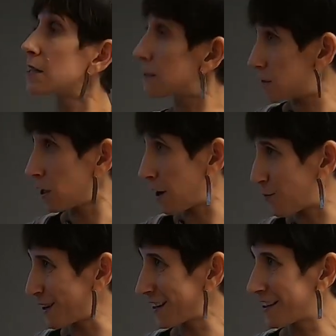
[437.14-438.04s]
this is still
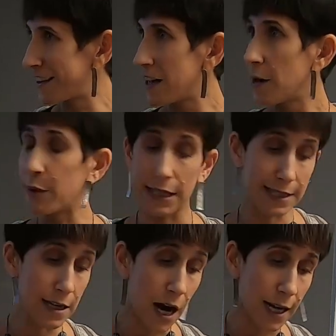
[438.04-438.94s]
Arabic, but
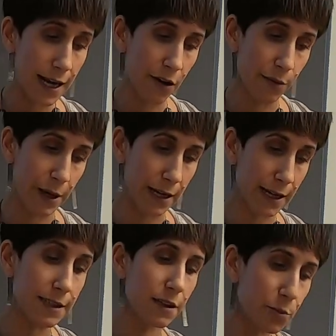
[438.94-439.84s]
it's not
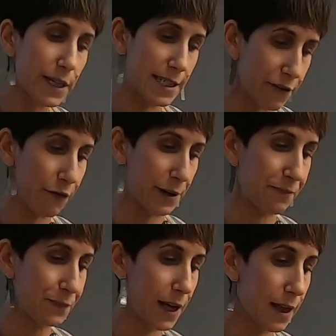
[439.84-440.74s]
Arabic. It's a little bit
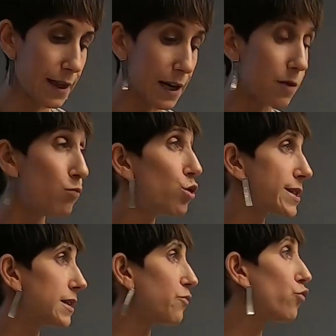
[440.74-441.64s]
different than
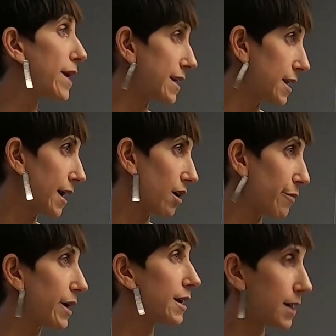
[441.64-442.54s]
Muslim written
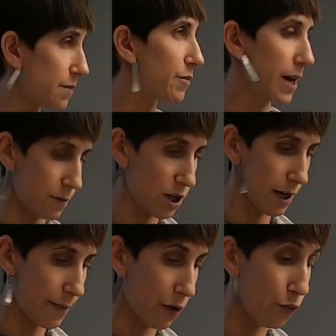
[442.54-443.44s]
Arabic. And keep in mind, I'm
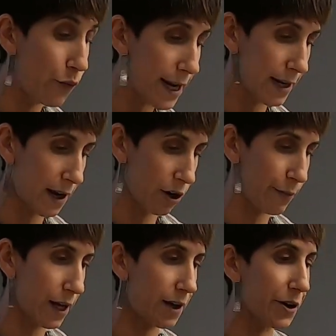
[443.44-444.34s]
talking about written
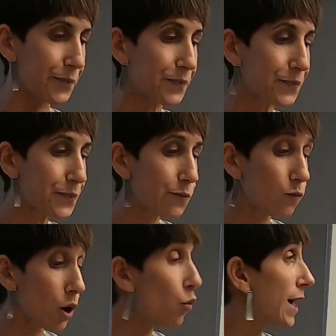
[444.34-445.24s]
Arabic here.
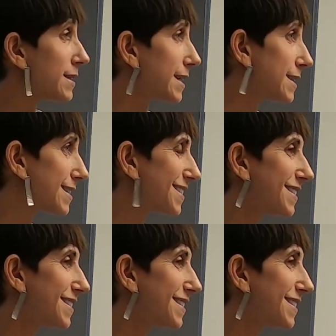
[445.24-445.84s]
Why is this?